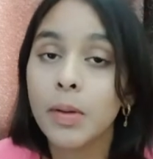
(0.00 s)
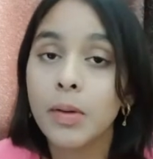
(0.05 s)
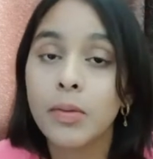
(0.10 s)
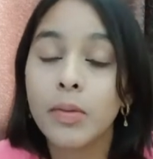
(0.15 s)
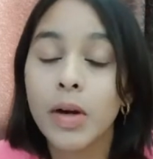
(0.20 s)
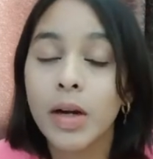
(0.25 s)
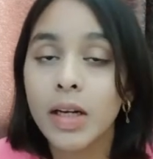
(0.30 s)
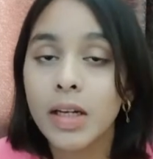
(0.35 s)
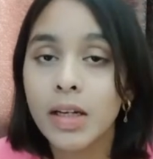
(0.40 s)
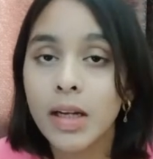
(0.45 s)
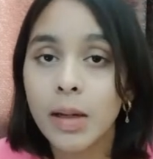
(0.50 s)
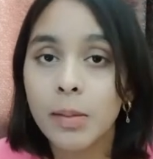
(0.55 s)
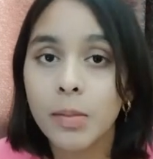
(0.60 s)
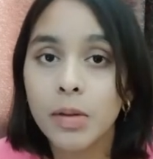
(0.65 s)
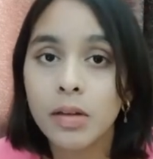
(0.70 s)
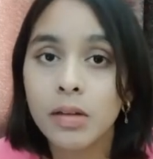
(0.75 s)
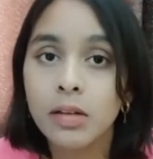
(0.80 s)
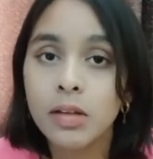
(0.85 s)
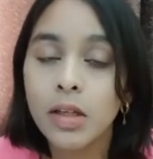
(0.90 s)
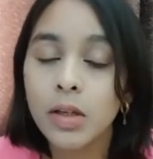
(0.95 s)
be very time
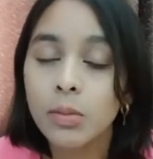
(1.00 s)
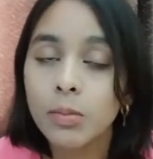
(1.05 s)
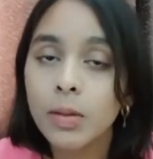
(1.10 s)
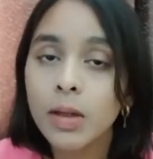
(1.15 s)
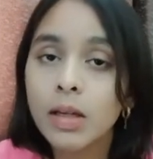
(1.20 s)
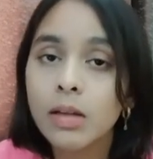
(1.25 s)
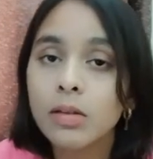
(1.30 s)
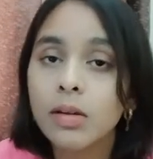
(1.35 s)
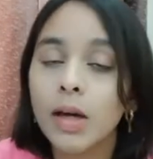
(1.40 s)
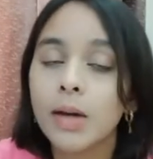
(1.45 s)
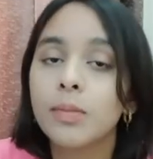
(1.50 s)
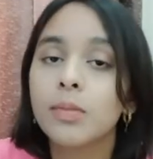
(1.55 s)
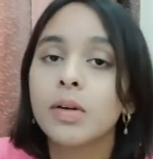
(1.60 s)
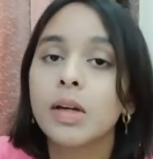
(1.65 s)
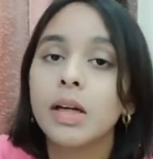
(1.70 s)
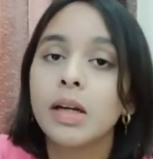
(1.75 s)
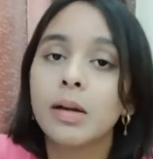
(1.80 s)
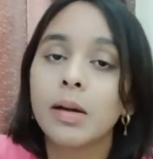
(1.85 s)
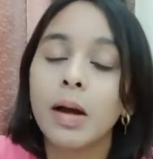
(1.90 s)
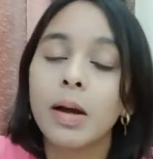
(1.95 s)
consuming. So
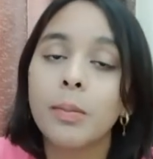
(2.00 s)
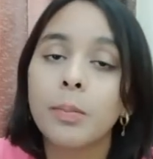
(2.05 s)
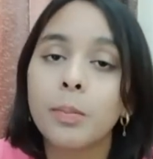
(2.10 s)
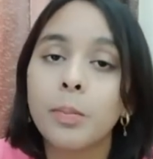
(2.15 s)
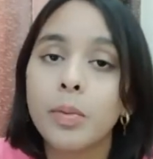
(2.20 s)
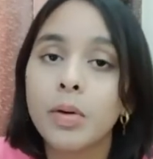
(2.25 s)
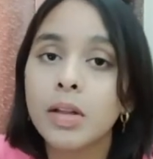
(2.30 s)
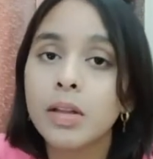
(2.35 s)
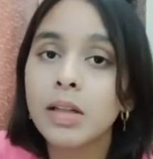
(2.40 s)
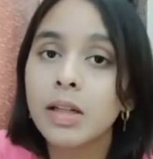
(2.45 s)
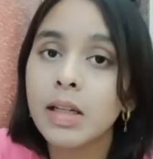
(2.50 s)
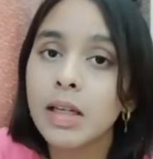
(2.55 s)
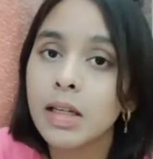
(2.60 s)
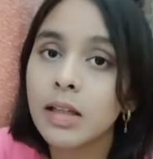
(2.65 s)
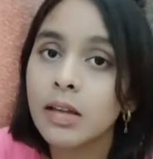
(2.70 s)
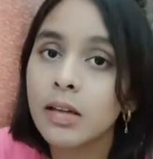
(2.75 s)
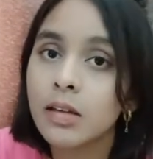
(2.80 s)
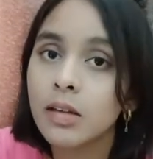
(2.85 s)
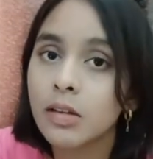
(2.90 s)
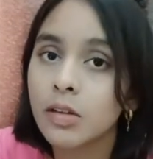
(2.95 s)
I've put in the link
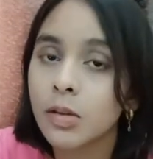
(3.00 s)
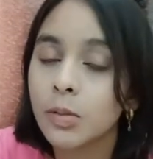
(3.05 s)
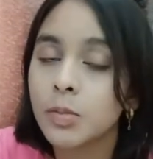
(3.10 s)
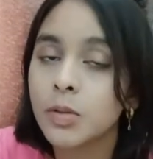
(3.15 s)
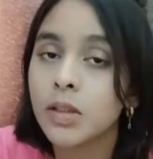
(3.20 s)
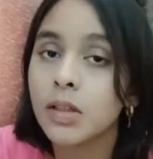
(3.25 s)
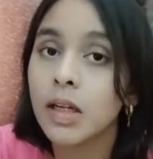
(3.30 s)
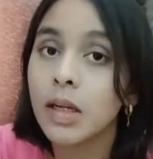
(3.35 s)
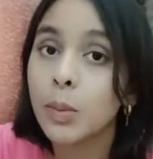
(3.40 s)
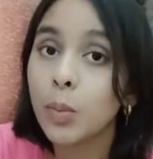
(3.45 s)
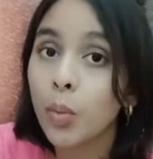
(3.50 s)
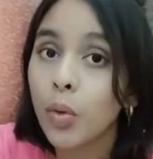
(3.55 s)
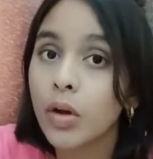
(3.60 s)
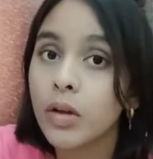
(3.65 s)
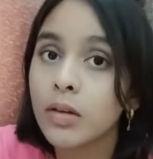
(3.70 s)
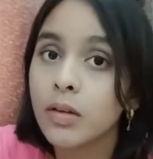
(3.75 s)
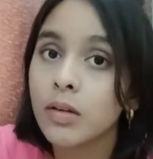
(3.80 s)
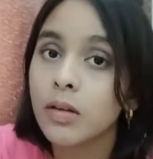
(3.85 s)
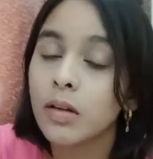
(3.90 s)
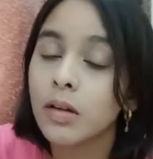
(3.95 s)
in the description,
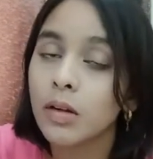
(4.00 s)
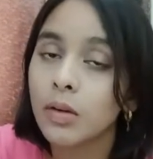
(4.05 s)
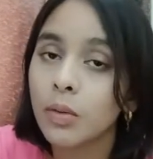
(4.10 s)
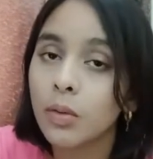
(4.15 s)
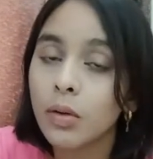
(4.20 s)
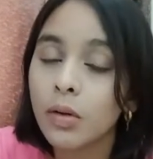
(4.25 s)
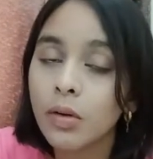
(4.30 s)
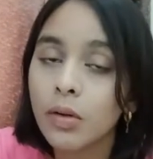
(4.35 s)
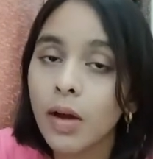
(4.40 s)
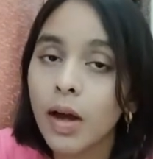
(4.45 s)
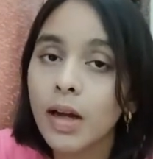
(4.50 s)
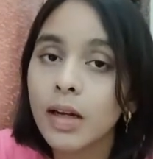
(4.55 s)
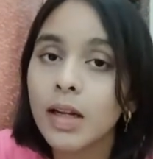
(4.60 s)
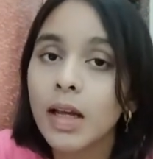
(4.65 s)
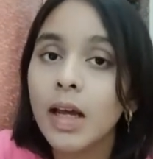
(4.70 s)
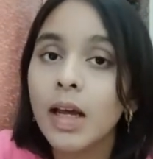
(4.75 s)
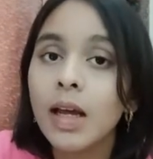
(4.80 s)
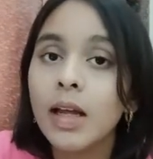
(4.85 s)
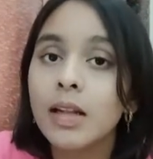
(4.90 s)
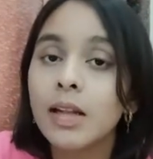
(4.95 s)
invoices and contract
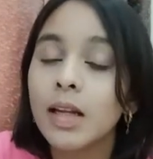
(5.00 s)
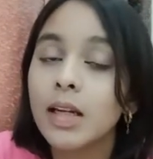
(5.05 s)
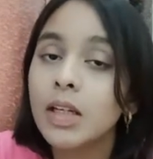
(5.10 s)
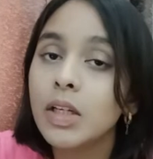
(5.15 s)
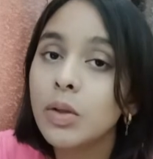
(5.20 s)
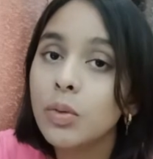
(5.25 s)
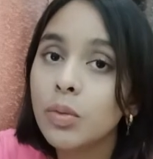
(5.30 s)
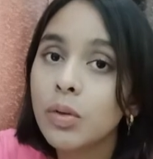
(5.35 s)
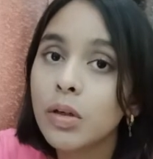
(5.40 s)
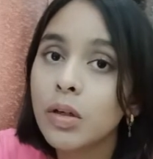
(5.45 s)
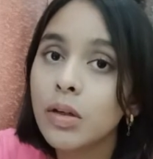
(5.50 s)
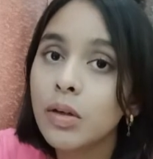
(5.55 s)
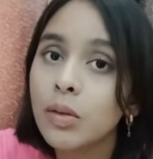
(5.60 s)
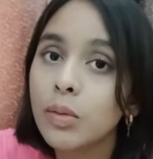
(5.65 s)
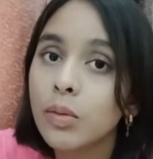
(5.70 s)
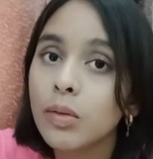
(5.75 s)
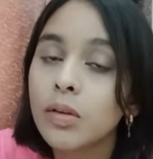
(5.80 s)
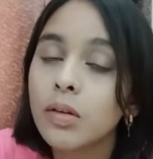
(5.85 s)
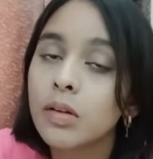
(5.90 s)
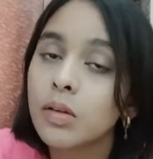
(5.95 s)
that you could
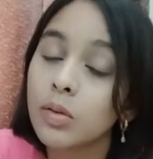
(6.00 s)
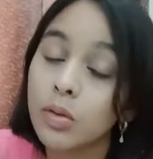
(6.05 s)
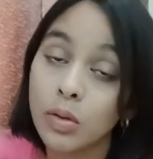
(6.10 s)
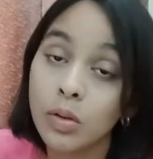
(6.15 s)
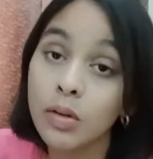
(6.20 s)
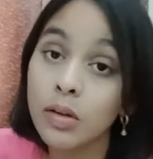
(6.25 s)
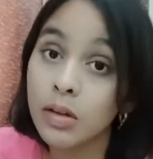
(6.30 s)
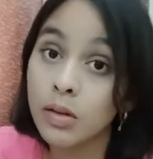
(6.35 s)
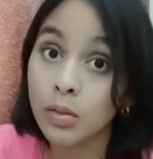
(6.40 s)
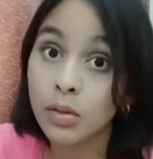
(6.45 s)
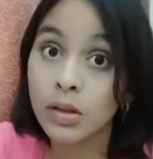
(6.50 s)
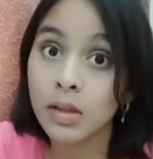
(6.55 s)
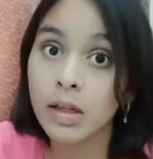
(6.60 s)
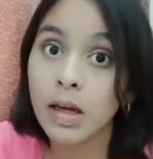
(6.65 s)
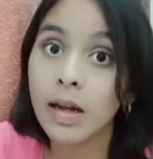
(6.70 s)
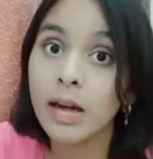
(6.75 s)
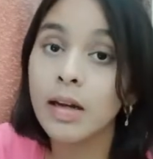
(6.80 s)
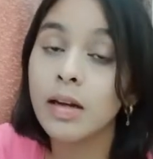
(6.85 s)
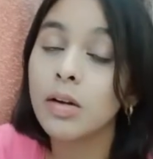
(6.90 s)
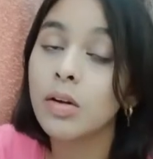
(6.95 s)
use to
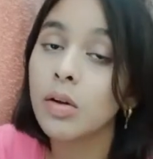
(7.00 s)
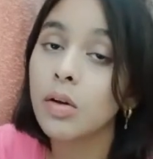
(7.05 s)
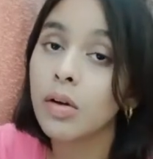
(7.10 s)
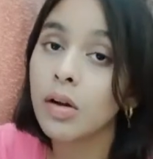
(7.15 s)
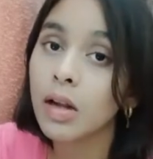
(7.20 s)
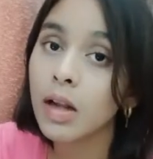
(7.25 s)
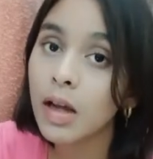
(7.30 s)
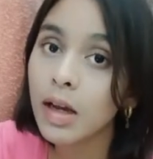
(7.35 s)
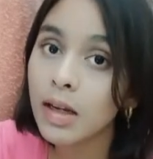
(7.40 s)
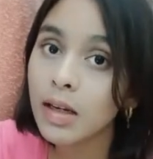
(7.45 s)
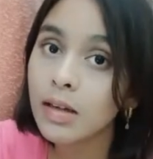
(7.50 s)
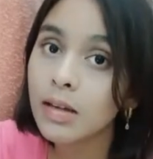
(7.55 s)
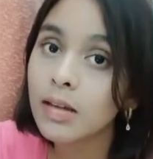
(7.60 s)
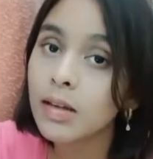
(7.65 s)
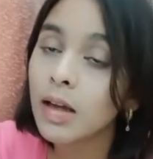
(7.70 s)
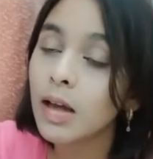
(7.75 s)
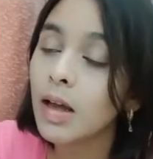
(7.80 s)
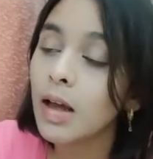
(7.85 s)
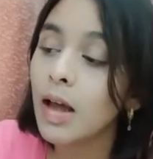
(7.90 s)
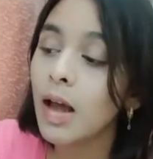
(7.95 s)
send to your clients,
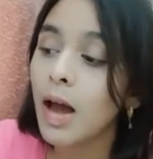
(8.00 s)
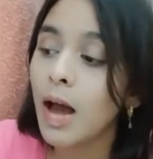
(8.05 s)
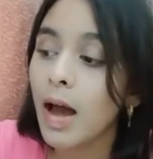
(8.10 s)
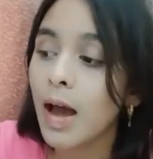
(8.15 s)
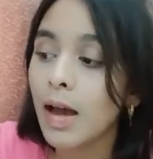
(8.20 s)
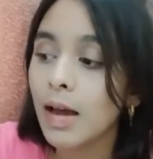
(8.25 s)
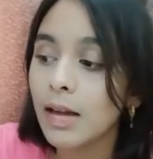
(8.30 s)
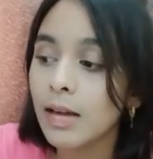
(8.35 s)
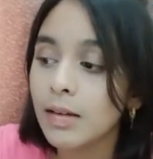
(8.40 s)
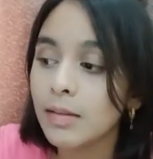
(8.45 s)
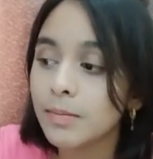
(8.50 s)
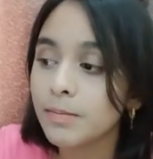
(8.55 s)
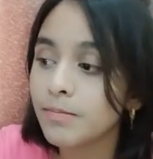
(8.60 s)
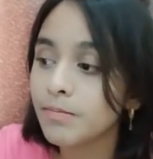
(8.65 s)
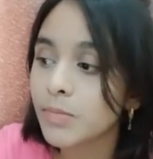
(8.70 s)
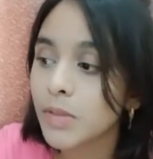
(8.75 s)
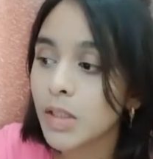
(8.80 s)
and